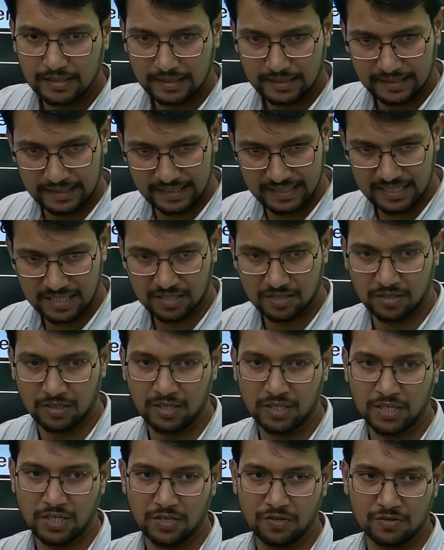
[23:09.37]

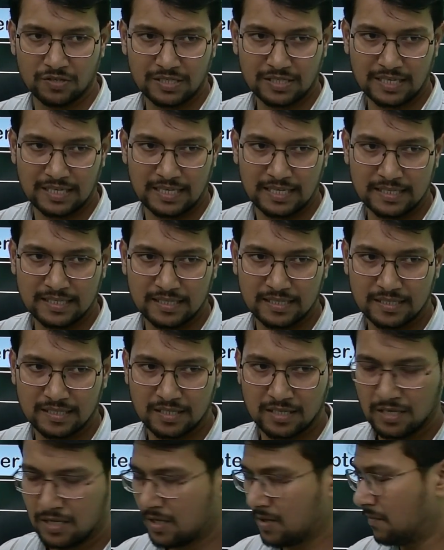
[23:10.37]
Discontinuous classes.
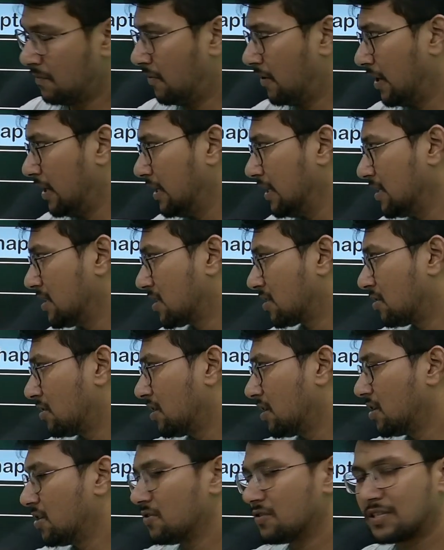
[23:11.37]
For
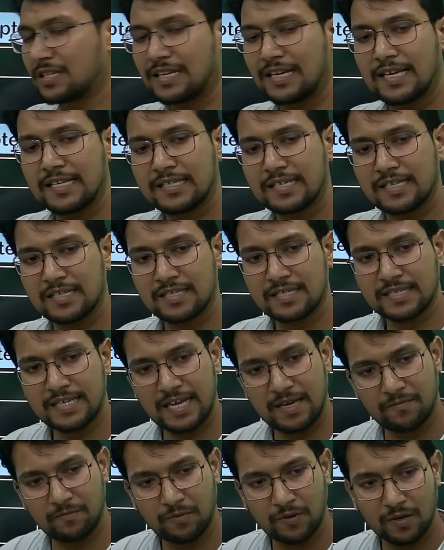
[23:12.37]
discontinuous classes,
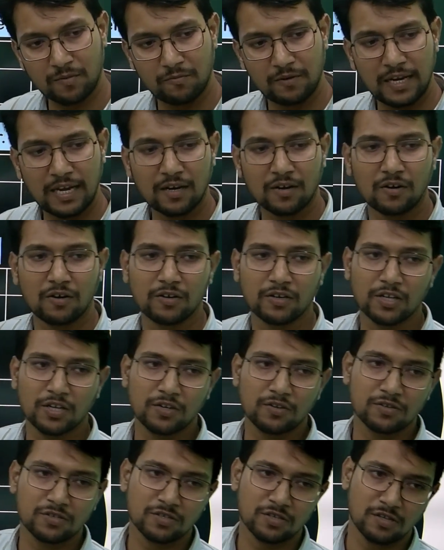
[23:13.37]
same formula.
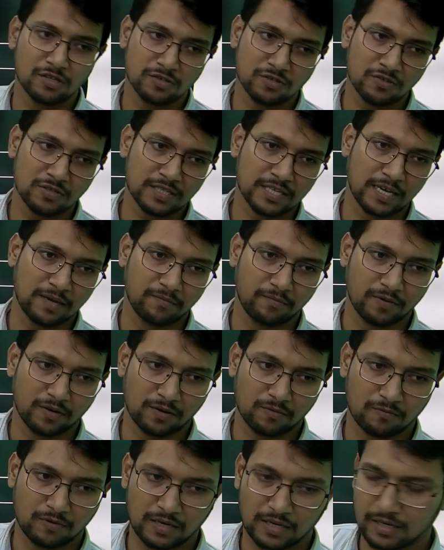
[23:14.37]
Continuous also same
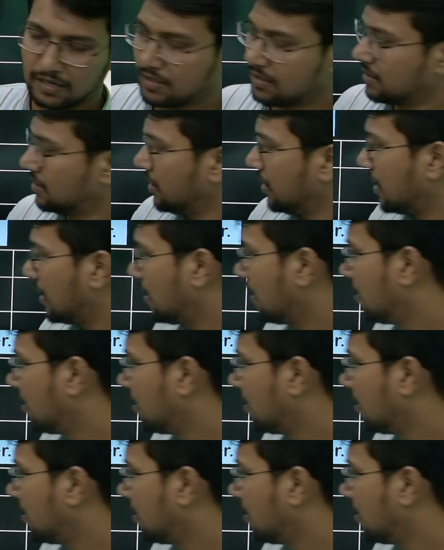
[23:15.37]
formula. Okay.